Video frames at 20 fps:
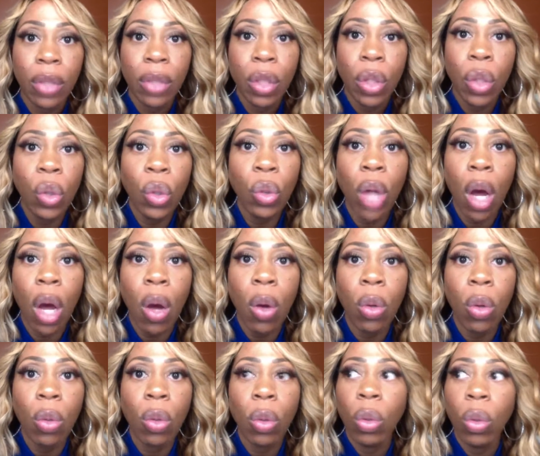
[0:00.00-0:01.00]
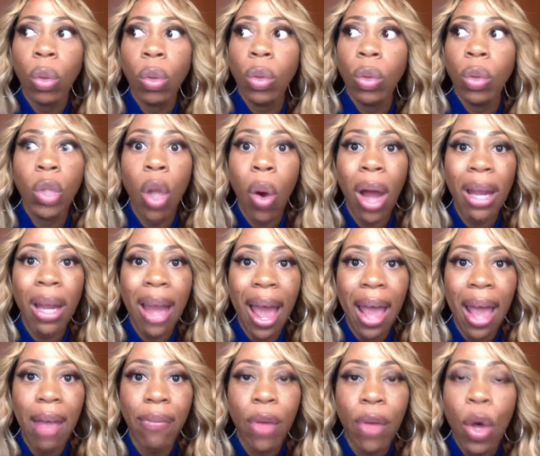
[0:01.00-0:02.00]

who don't know our life,